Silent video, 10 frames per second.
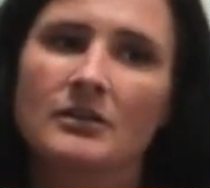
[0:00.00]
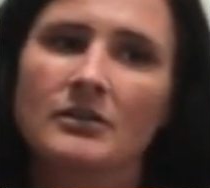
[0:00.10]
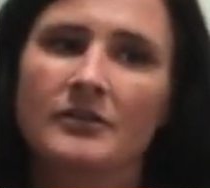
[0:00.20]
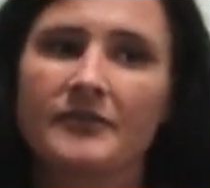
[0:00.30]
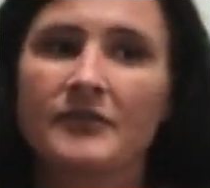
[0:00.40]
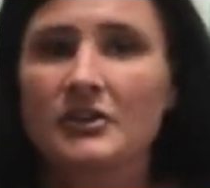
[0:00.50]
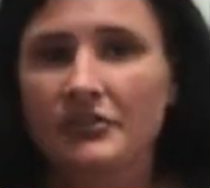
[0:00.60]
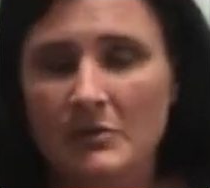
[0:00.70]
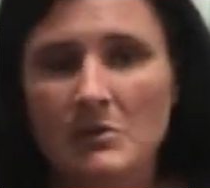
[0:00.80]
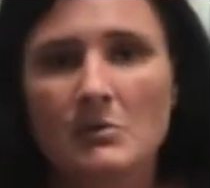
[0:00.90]
The first
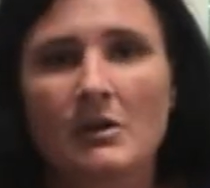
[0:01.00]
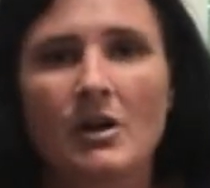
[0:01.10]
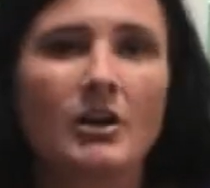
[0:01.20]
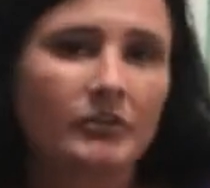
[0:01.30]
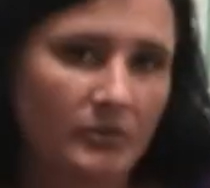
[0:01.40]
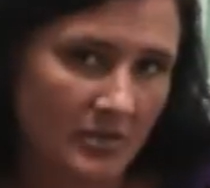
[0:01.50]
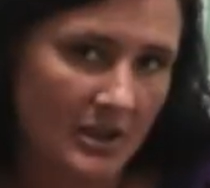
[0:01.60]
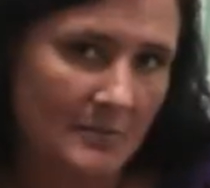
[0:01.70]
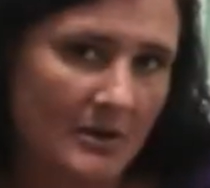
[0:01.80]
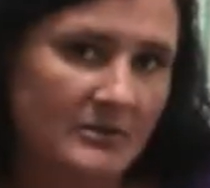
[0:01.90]
thing we want to also think
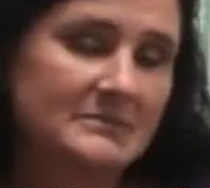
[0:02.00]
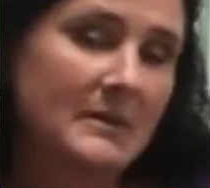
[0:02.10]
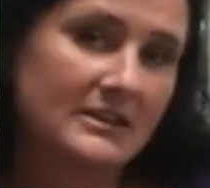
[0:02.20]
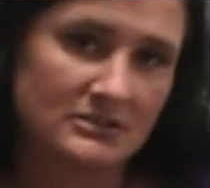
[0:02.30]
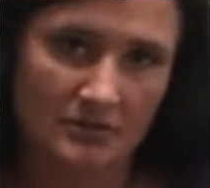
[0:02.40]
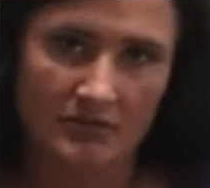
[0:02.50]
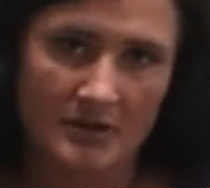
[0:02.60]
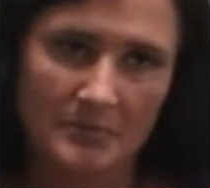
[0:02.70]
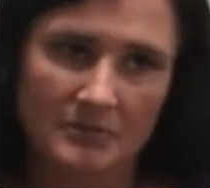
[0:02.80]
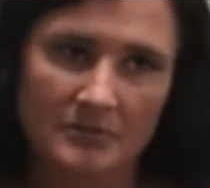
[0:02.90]
about is pencil
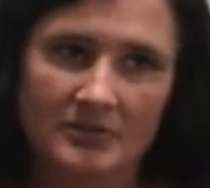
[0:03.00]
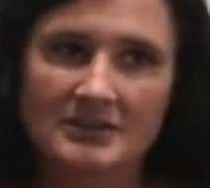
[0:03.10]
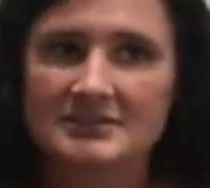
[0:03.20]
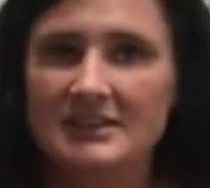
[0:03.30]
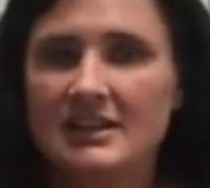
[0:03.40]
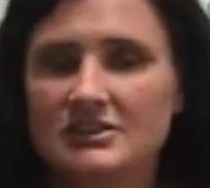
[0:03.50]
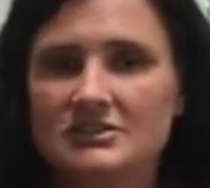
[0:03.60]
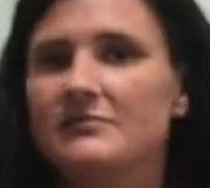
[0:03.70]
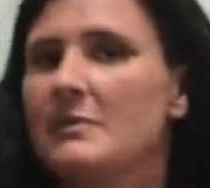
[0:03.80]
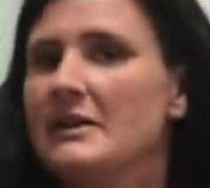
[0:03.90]
grip. The stages
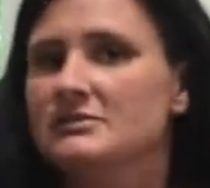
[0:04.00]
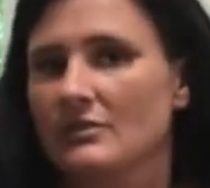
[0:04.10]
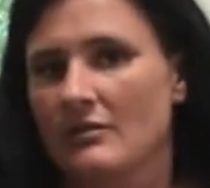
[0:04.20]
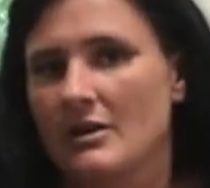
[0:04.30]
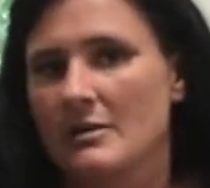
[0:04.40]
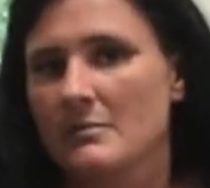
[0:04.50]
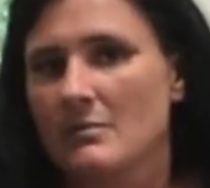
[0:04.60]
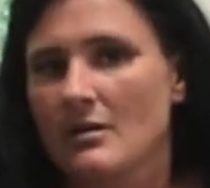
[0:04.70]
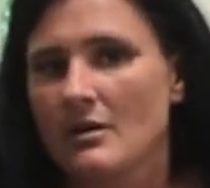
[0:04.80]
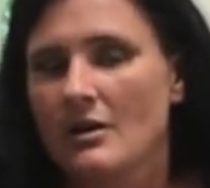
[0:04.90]
of pencil grip,
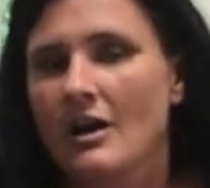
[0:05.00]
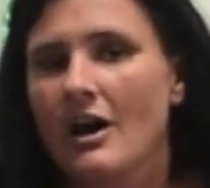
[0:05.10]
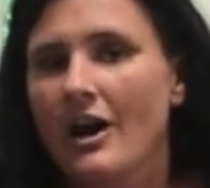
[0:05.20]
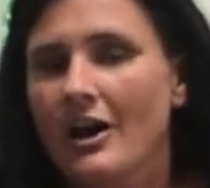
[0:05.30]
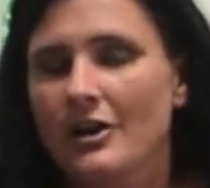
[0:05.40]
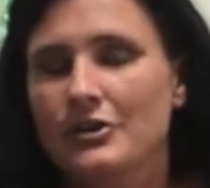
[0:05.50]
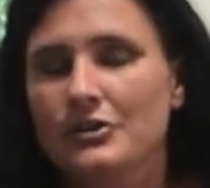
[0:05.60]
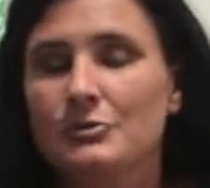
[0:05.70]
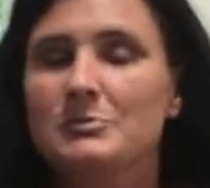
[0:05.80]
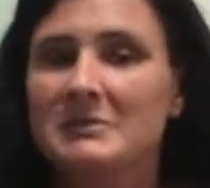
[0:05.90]

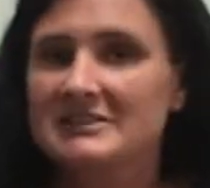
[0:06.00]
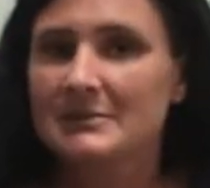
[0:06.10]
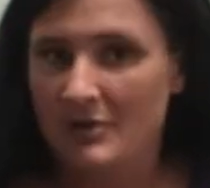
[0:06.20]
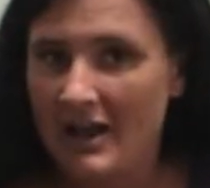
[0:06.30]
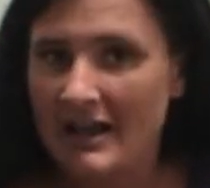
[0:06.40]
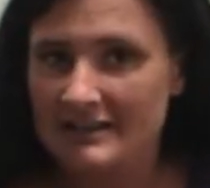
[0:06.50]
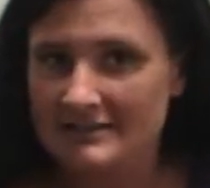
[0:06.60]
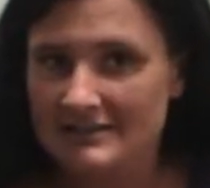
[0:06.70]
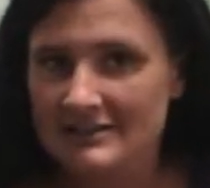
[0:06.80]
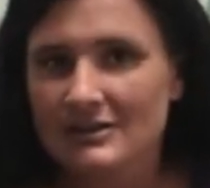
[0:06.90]
you'd be
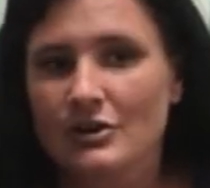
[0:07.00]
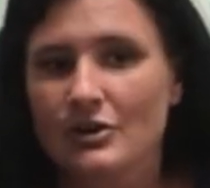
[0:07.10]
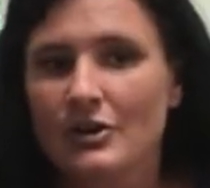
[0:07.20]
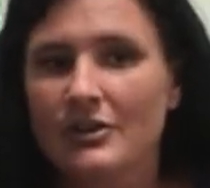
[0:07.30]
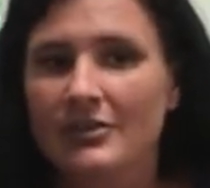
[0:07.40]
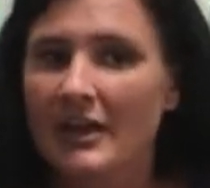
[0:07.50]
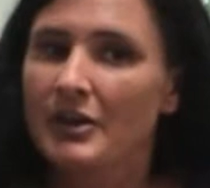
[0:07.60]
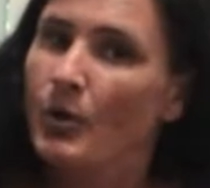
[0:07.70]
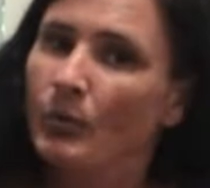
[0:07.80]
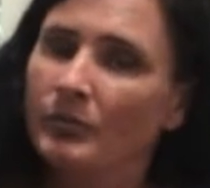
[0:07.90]
surprised
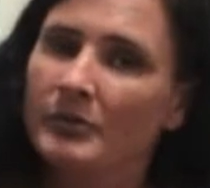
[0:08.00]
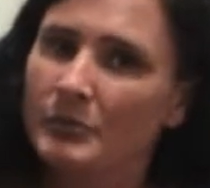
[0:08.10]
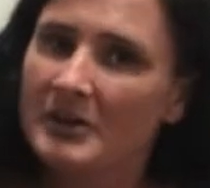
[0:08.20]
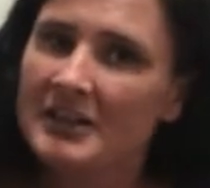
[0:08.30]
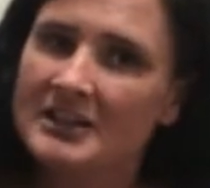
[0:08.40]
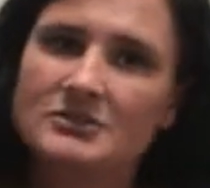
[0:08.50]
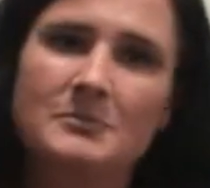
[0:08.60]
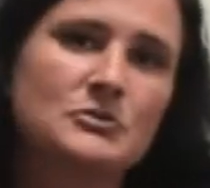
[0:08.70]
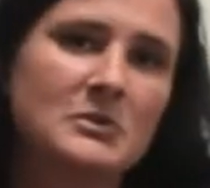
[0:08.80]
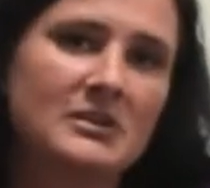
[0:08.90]
that when kids are
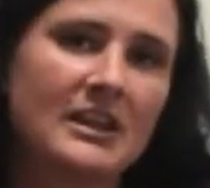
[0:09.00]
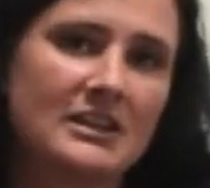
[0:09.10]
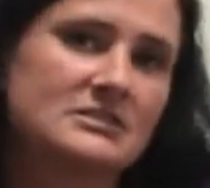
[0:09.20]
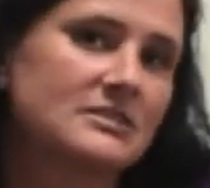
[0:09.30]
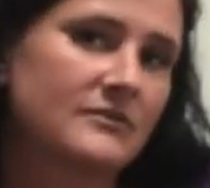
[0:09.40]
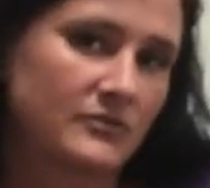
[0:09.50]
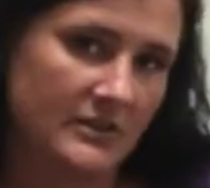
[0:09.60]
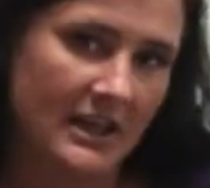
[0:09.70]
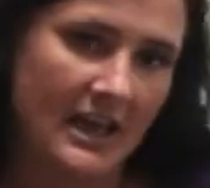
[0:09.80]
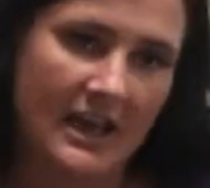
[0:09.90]
between the ages of
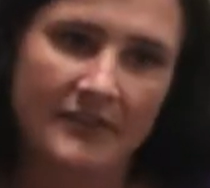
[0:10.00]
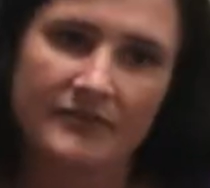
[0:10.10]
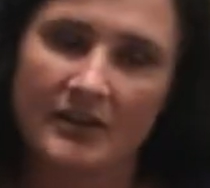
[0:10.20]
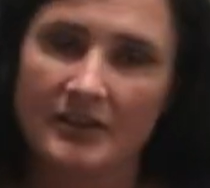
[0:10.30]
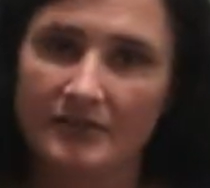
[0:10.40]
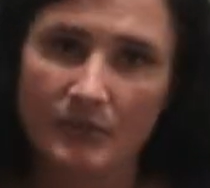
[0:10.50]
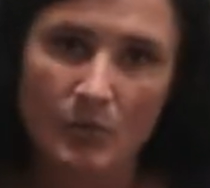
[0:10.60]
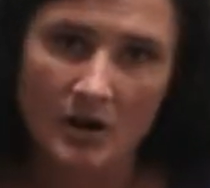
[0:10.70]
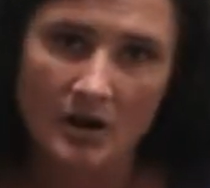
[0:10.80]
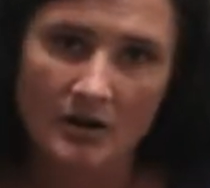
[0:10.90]
3.5 and
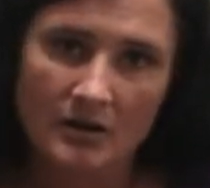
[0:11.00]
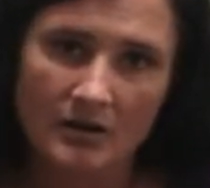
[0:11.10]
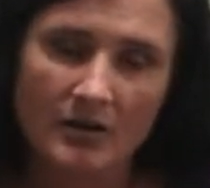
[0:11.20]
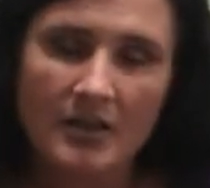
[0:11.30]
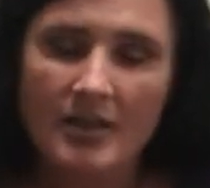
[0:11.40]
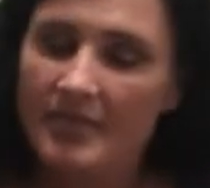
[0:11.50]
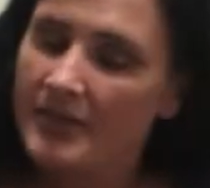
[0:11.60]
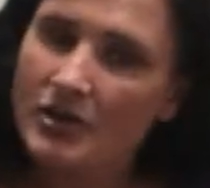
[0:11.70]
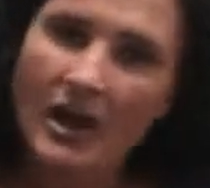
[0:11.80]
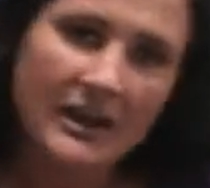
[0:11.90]
4,
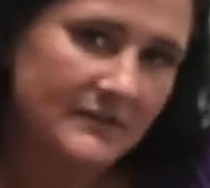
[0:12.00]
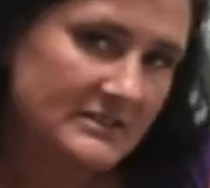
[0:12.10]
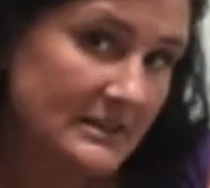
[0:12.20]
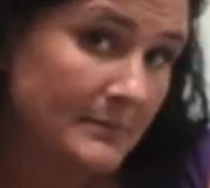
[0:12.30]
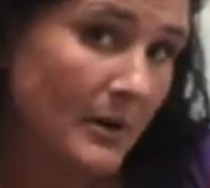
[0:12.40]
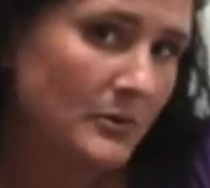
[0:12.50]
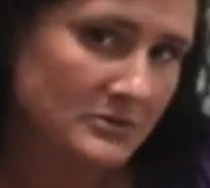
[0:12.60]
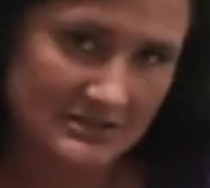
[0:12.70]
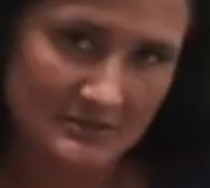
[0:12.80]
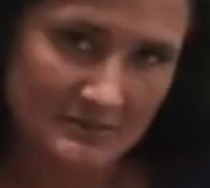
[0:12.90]
they're not even supposed to